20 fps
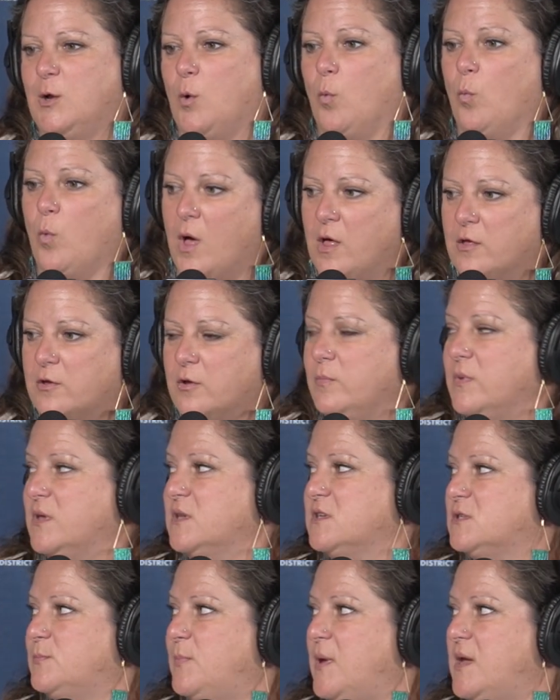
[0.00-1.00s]

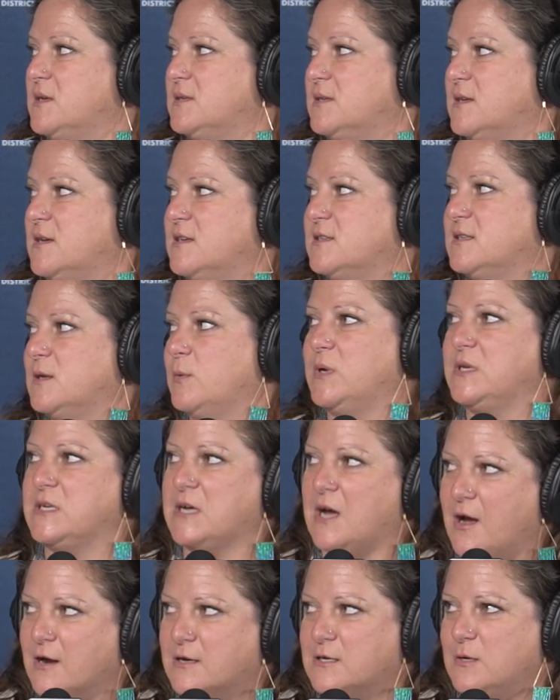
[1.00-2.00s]
welcoming spaces, that we
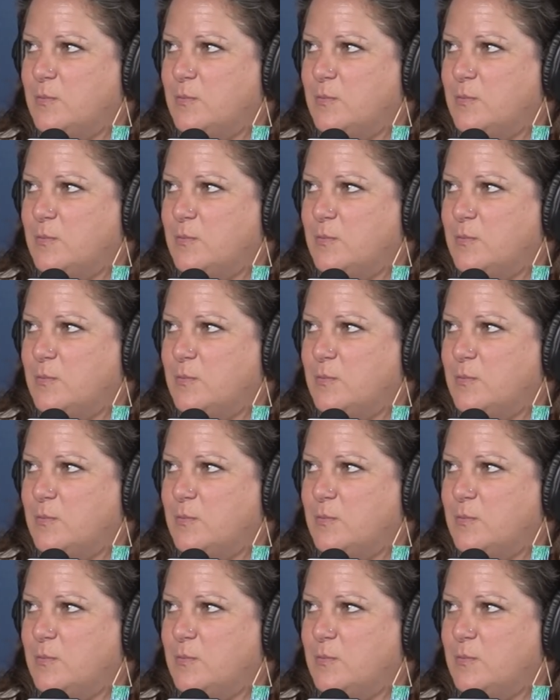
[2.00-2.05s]
talk